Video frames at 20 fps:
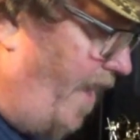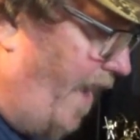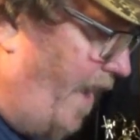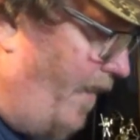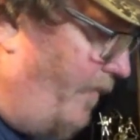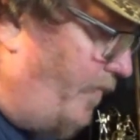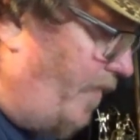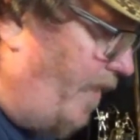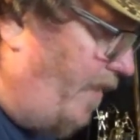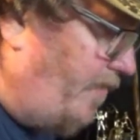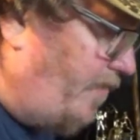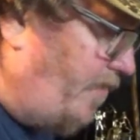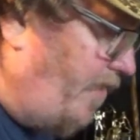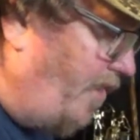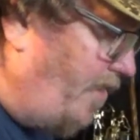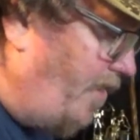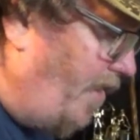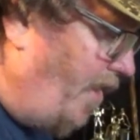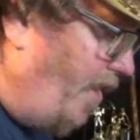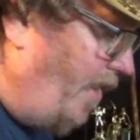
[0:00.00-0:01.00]
everything's
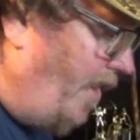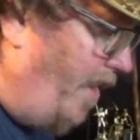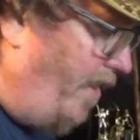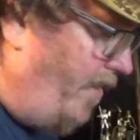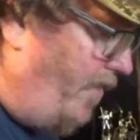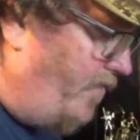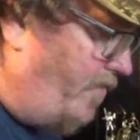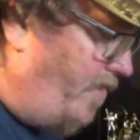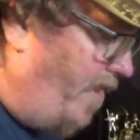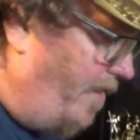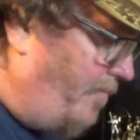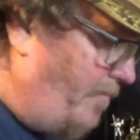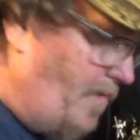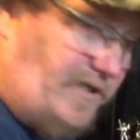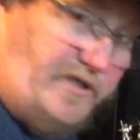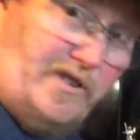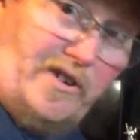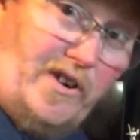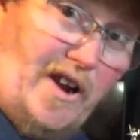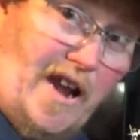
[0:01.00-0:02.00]
good and clean, there's not a
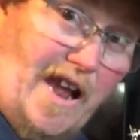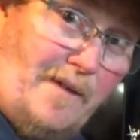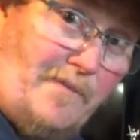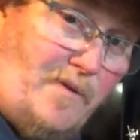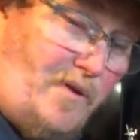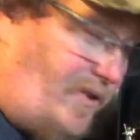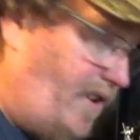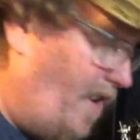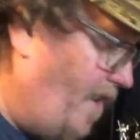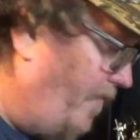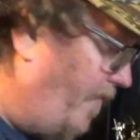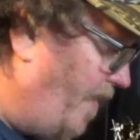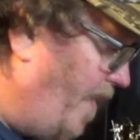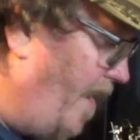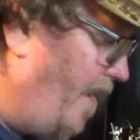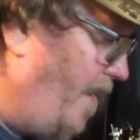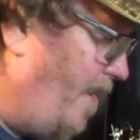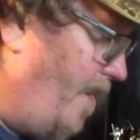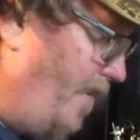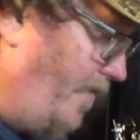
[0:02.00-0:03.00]
bunch of grime on
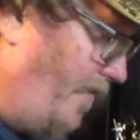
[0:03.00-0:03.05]
anything.